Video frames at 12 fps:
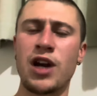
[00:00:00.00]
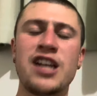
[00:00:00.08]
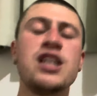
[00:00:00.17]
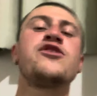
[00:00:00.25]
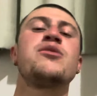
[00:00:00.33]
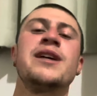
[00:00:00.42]
And you
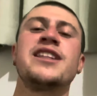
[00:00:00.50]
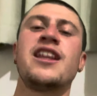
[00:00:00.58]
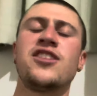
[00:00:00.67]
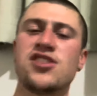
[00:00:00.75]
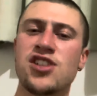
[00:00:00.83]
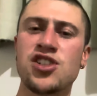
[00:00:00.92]
have to make that
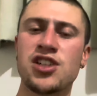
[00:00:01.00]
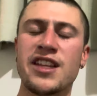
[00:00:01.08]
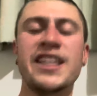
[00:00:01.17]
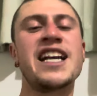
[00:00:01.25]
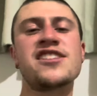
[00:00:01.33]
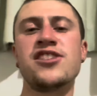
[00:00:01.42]
decision. And
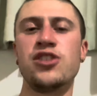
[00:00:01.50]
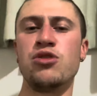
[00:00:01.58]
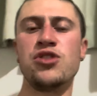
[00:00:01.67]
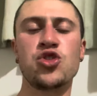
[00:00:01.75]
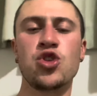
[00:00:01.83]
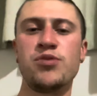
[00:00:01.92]
that's the new
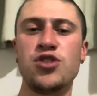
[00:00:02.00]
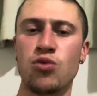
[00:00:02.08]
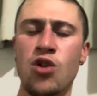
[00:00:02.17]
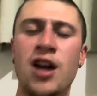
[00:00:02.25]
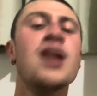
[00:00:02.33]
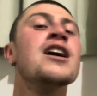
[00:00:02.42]
script you
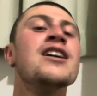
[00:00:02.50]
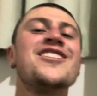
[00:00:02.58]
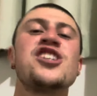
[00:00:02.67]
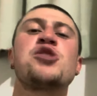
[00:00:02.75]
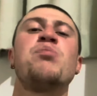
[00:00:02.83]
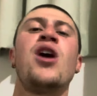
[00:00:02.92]
write,
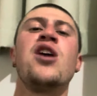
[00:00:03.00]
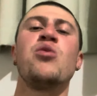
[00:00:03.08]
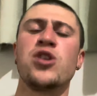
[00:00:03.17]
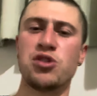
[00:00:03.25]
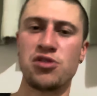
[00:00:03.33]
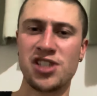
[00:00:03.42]
despite
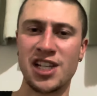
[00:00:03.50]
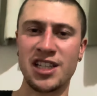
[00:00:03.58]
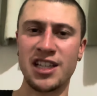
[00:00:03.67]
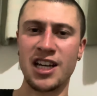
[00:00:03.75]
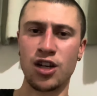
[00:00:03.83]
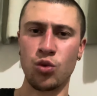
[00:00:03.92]
what you see in
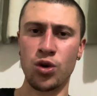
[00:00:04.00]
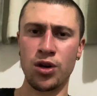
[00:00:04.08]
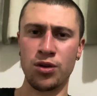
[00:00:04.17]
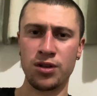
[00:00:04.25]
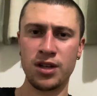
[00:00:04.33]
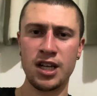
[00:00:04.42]
the outer
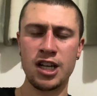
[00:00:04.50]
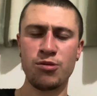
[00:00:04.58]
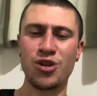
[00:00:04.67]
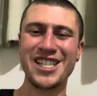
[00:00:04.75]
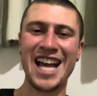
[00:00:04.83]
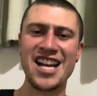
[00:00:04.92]
world,
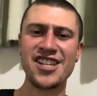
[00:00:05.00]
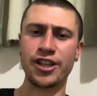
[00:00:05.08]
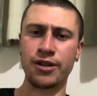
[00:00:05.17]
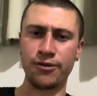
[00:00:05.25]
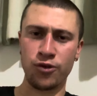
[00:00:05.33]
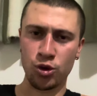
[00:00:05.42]
because it has to
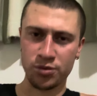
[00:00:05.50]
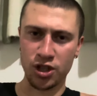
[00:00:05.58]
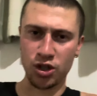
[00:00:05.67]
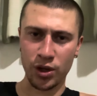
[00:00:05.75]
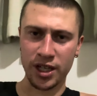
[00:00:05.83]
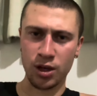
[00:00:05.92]
conform to
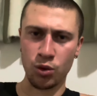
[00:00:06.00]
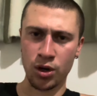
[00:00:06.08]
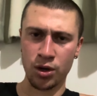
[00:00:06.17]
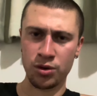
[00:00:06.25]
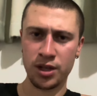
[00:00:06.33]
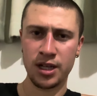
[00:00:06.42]
your inner
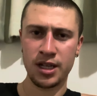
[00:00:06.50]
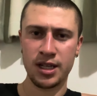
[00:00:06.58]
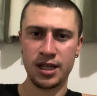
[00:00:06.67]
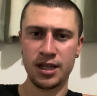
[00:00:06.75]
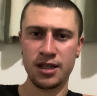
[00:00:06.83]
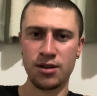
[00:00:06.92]
world,
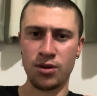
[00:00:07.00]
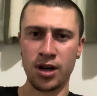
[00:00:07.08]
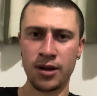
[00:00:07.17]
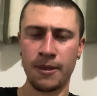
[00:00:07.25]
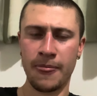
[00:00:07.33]
right?